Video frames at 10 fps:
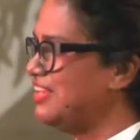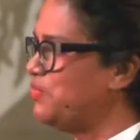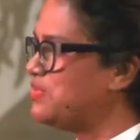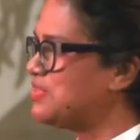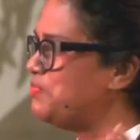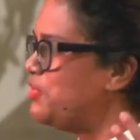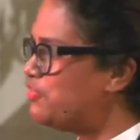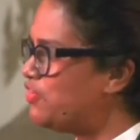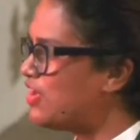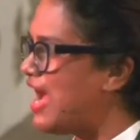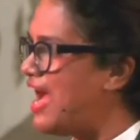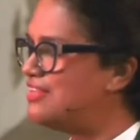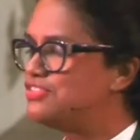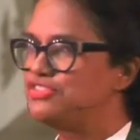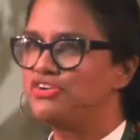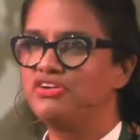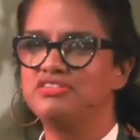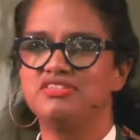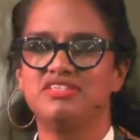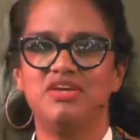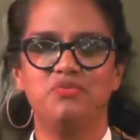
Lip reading: It was a beautiful concert.